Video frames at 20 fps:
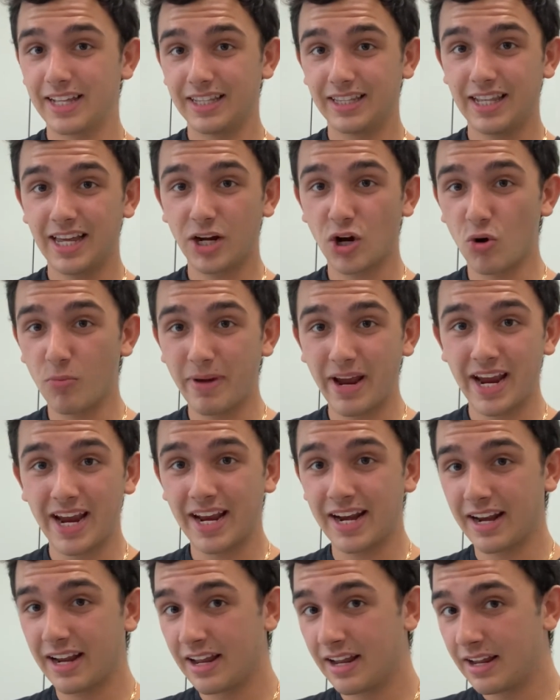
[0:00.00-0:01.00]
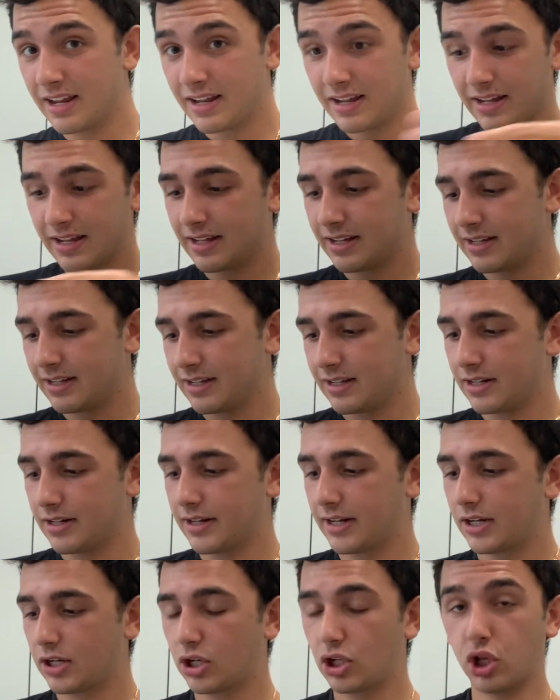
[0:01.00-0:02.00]
Lego man
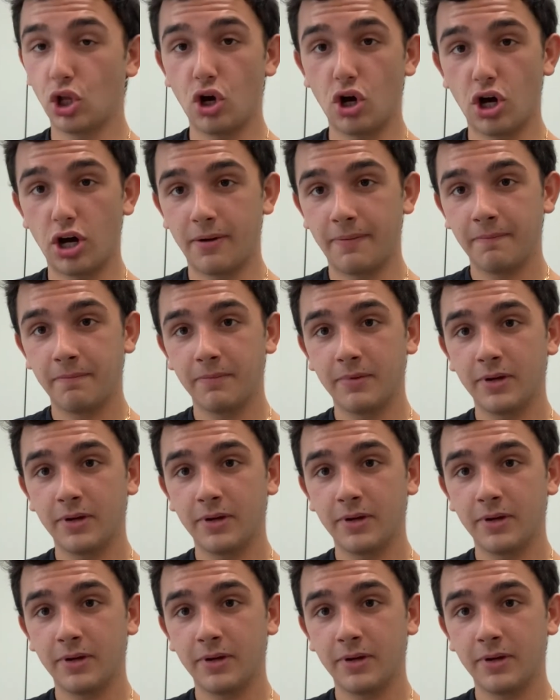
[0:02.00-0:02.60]
claw.